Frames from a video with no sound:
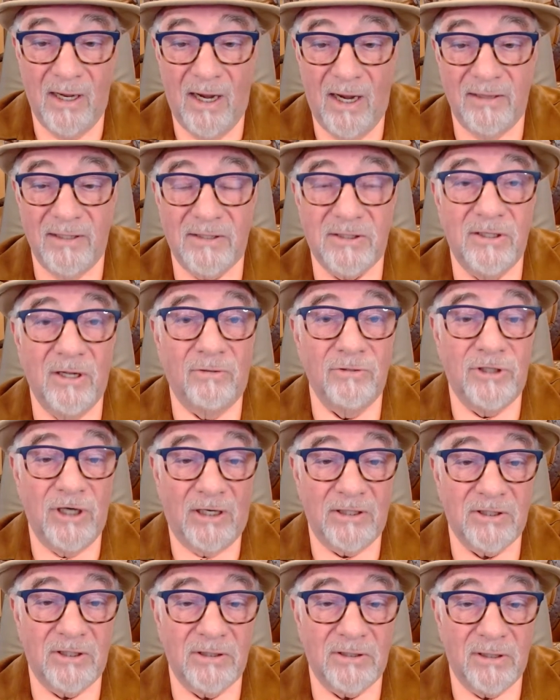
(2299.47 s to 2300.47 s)
And there's no
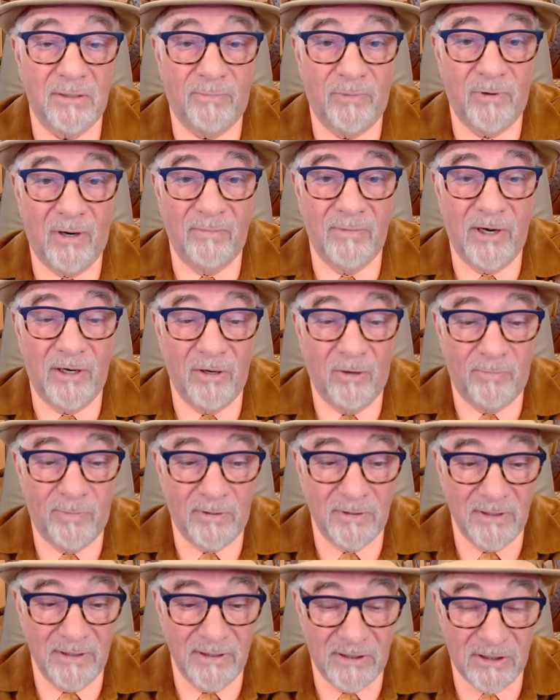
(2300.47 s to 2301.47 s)
Justice Department and no
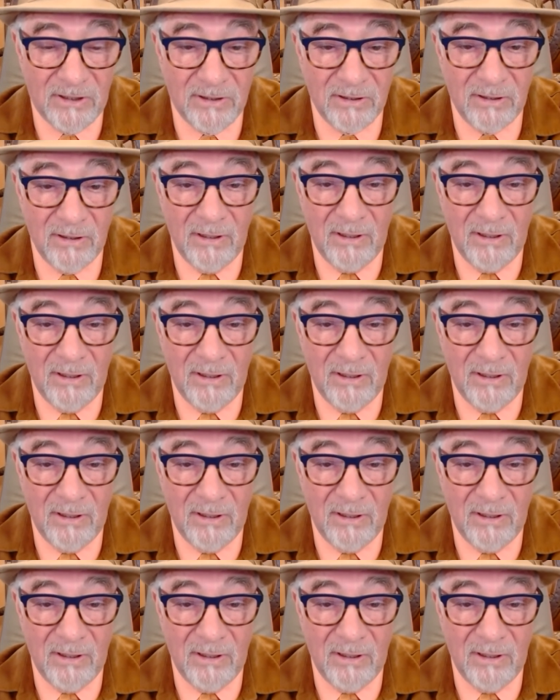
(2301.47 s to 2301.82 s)
police.